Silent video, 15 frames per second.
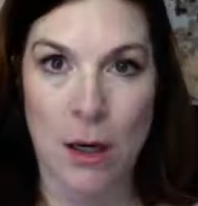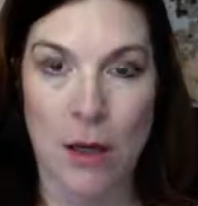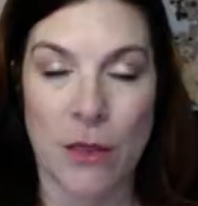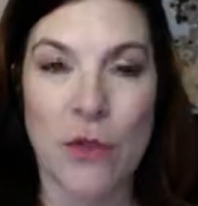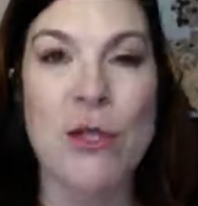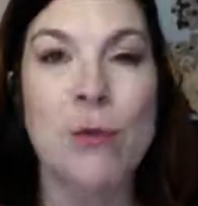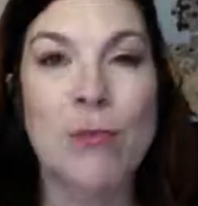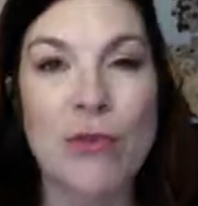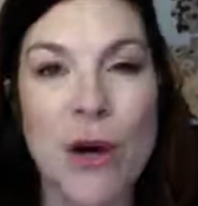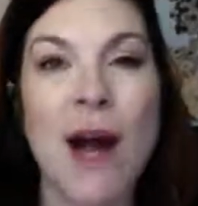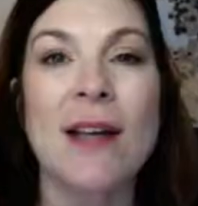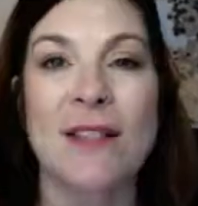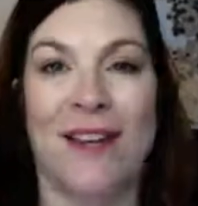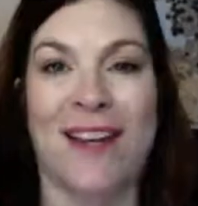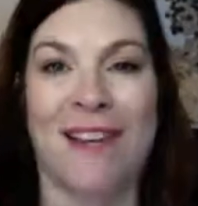there's a
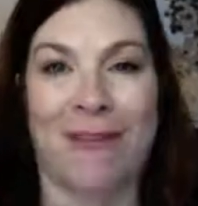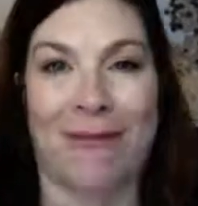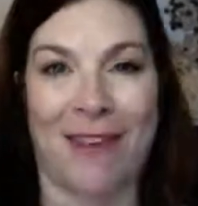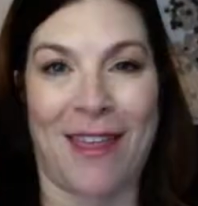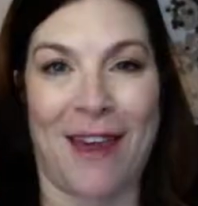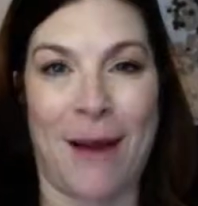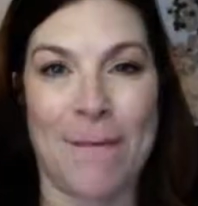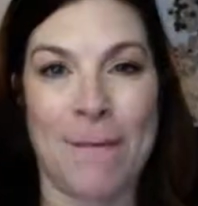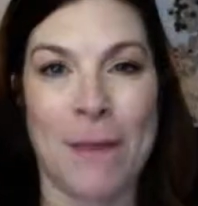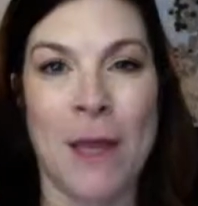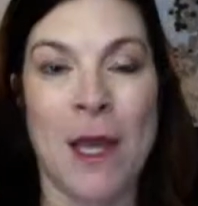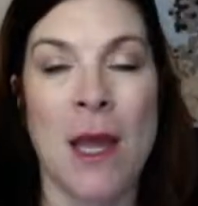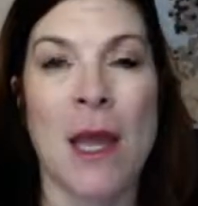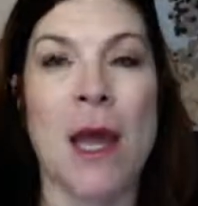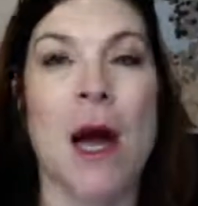process for that.
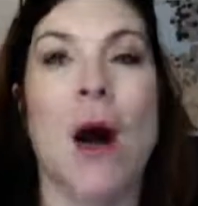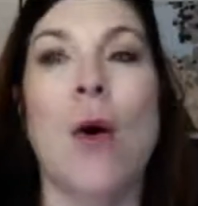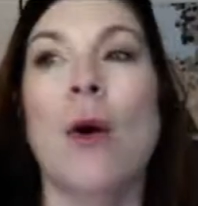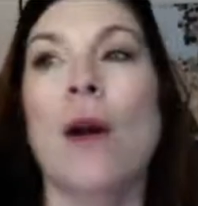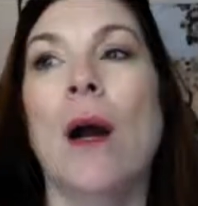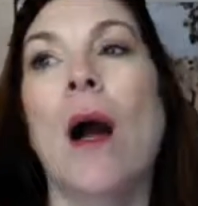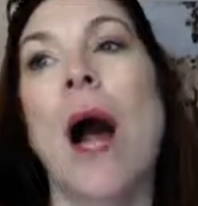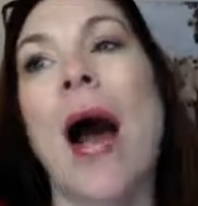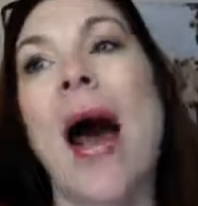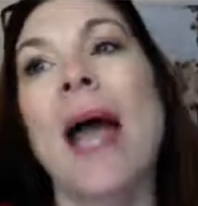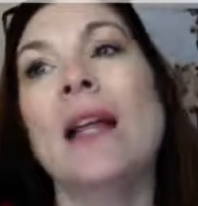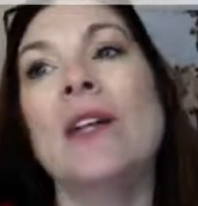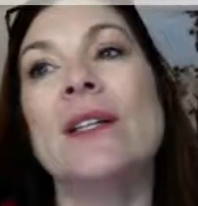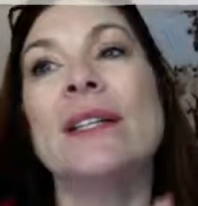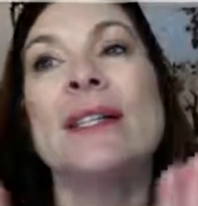Or I
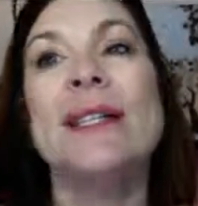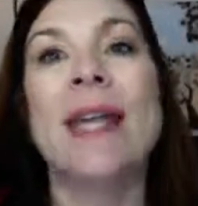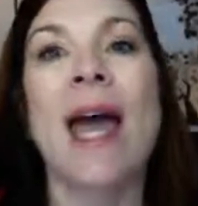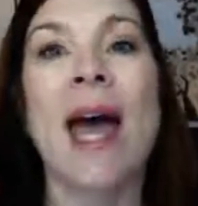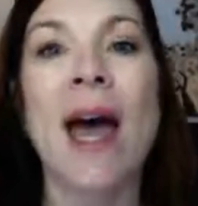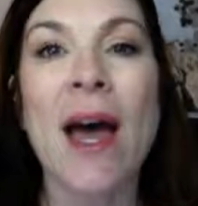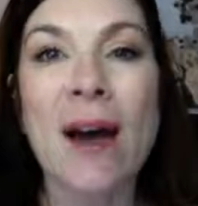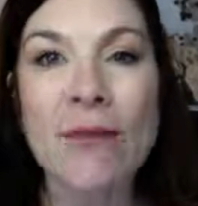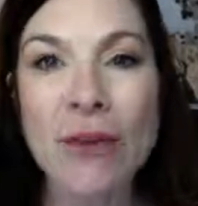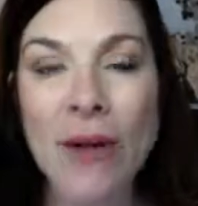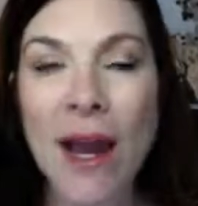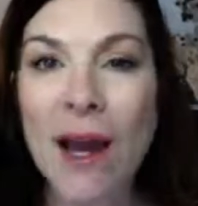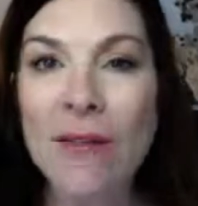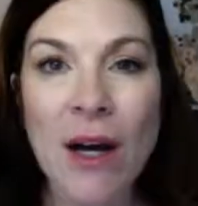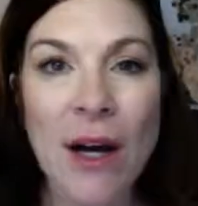could never
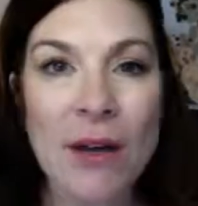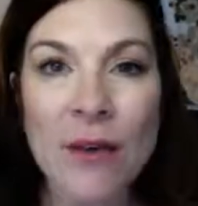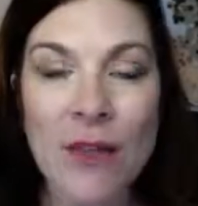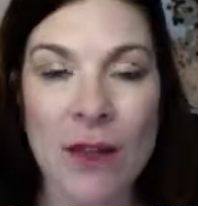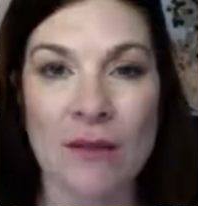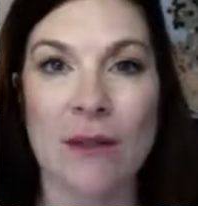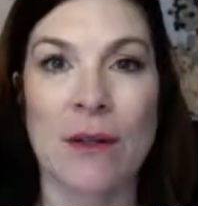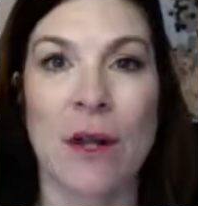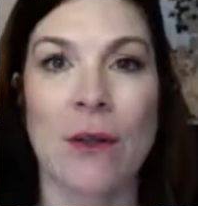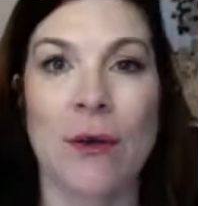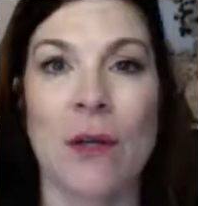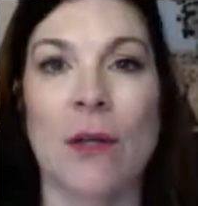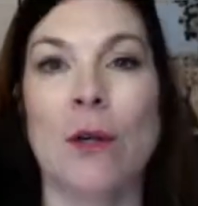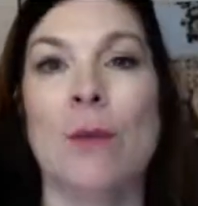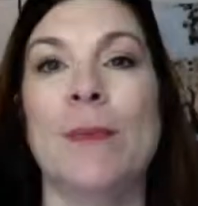have a hundred thousand dollar
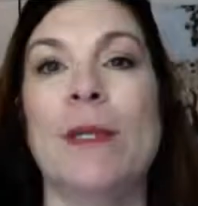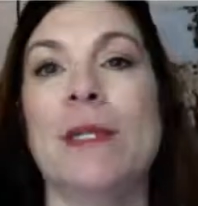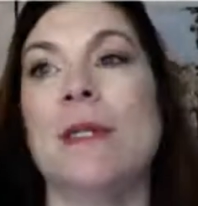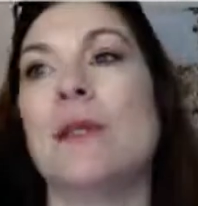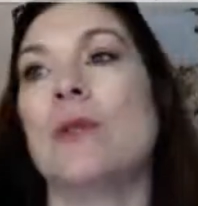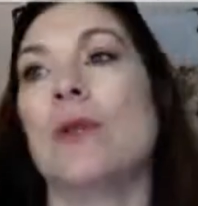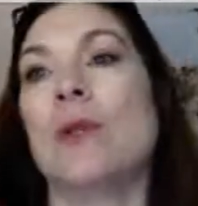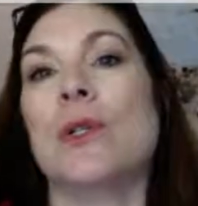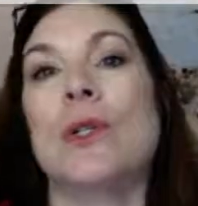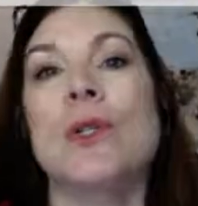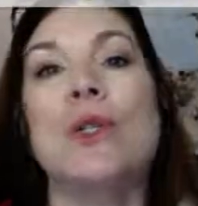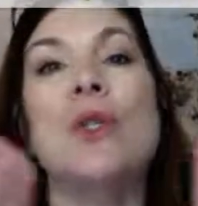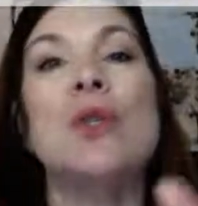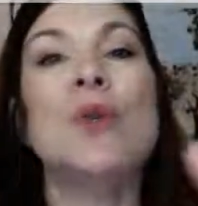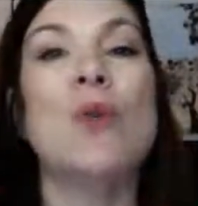a year business or
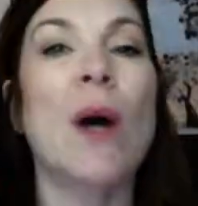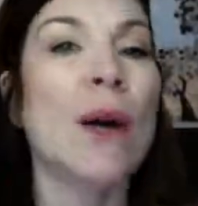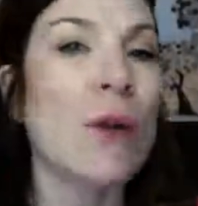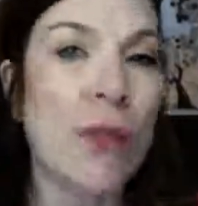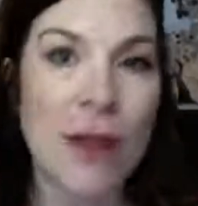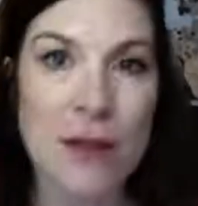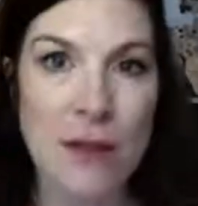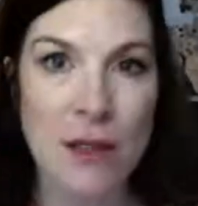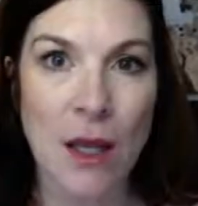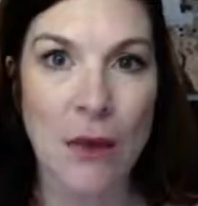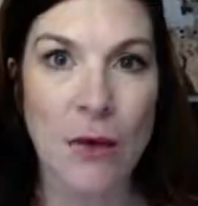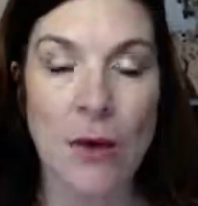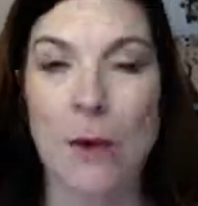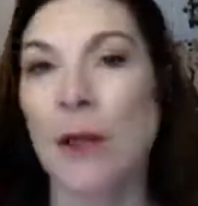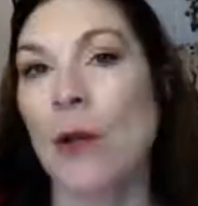two hundred thousand
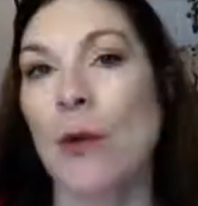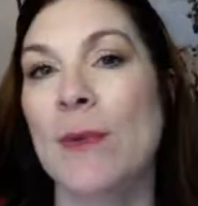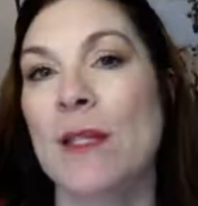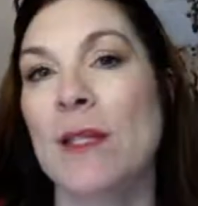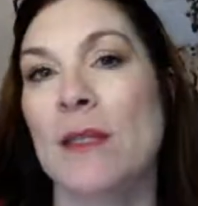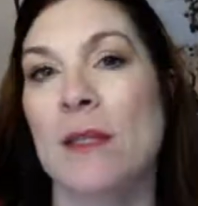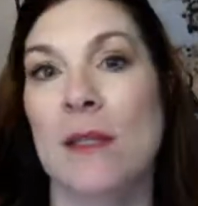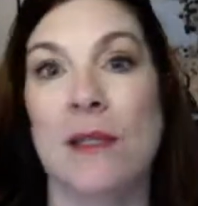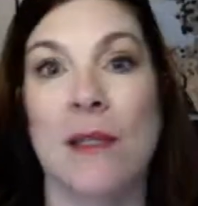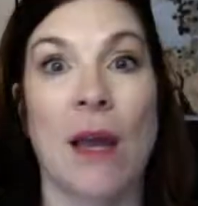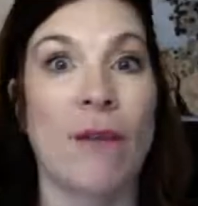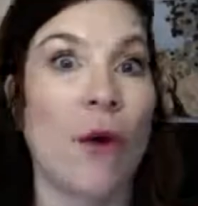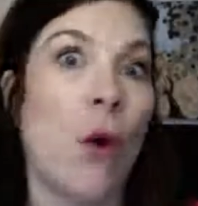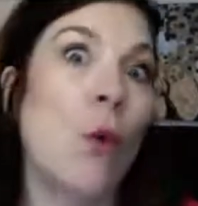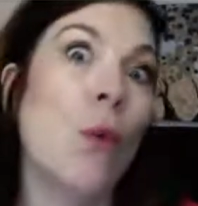dollar a year business because
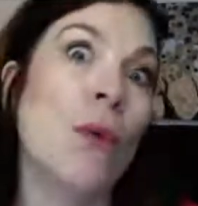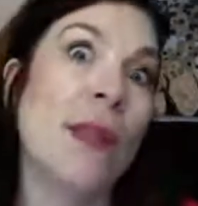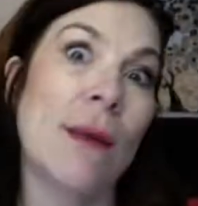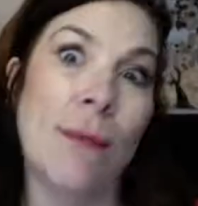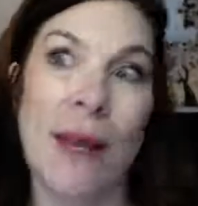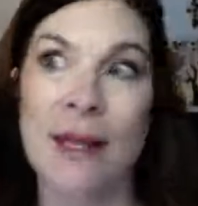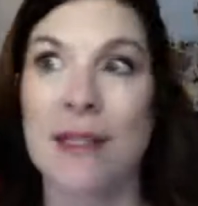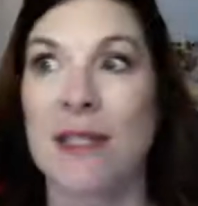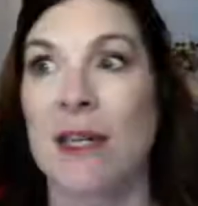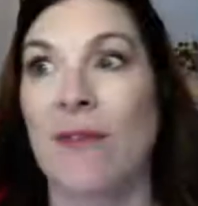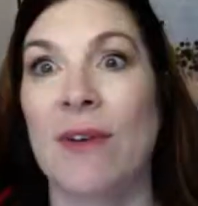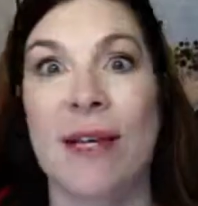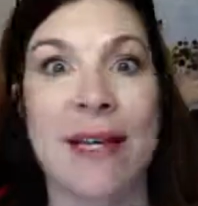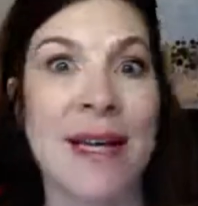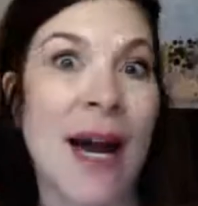I've only made
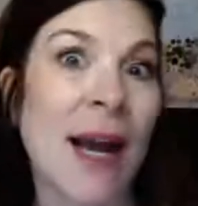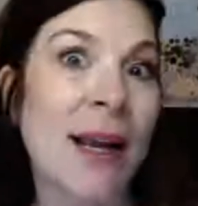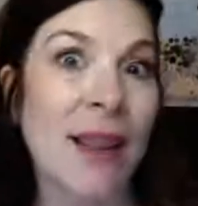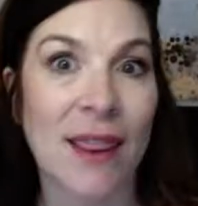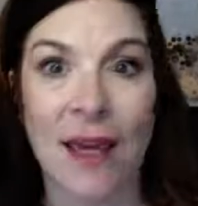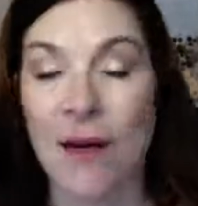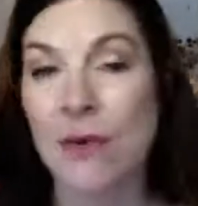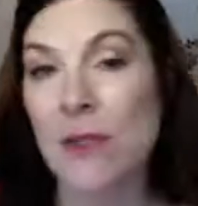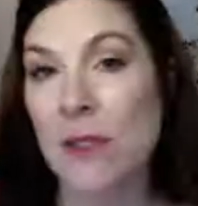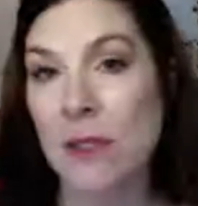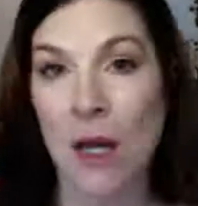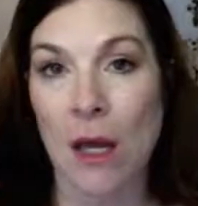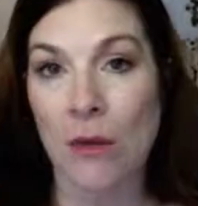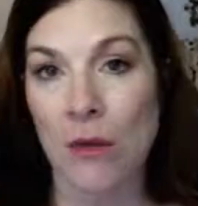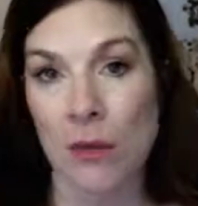seventy nine thousand
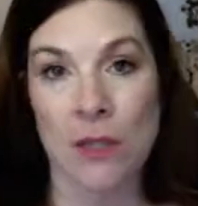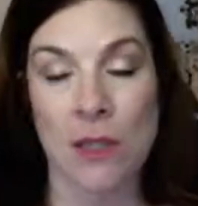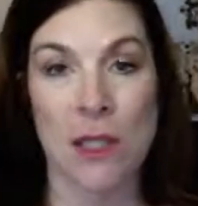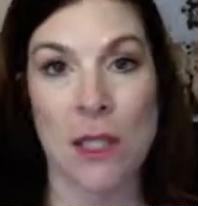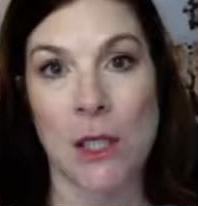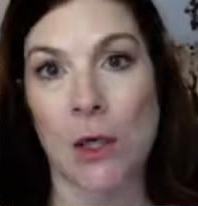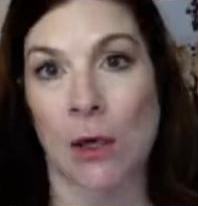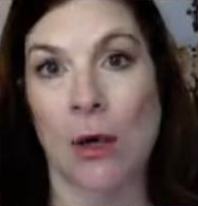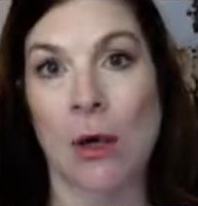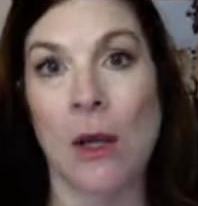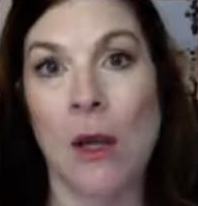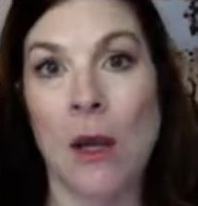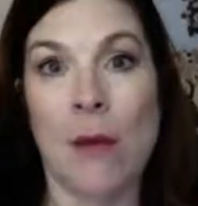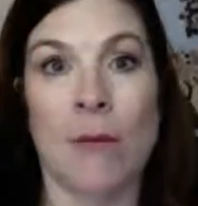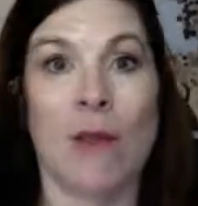dollars a year
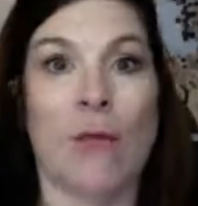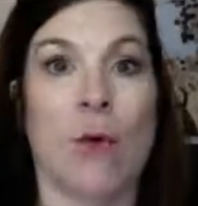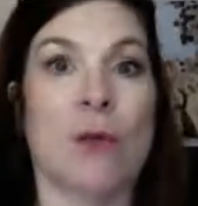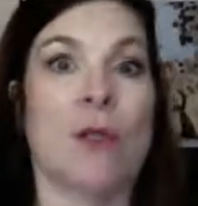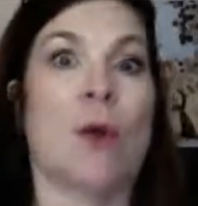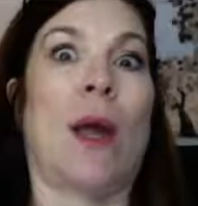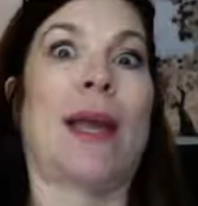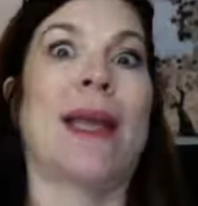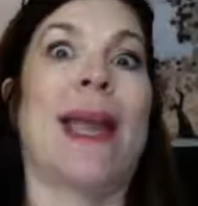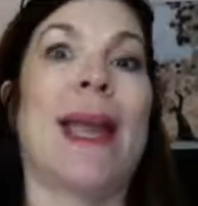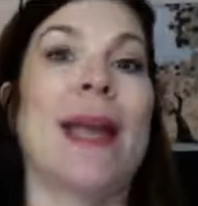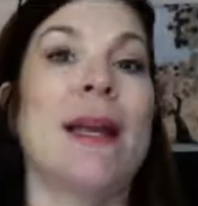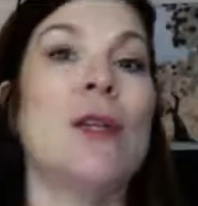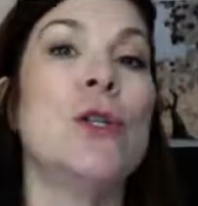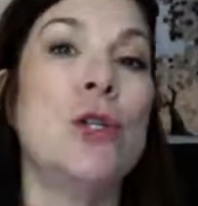before. So I
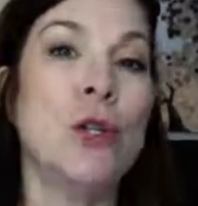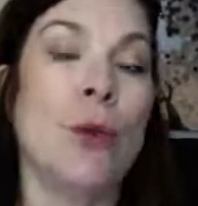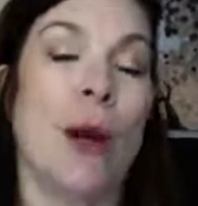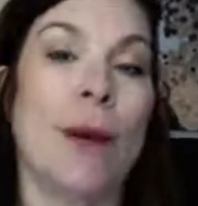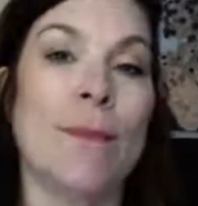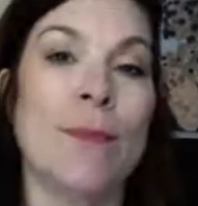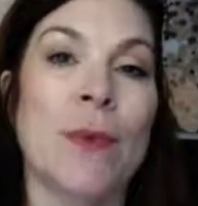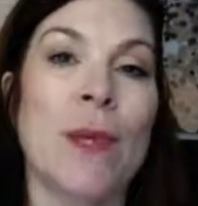can't do it.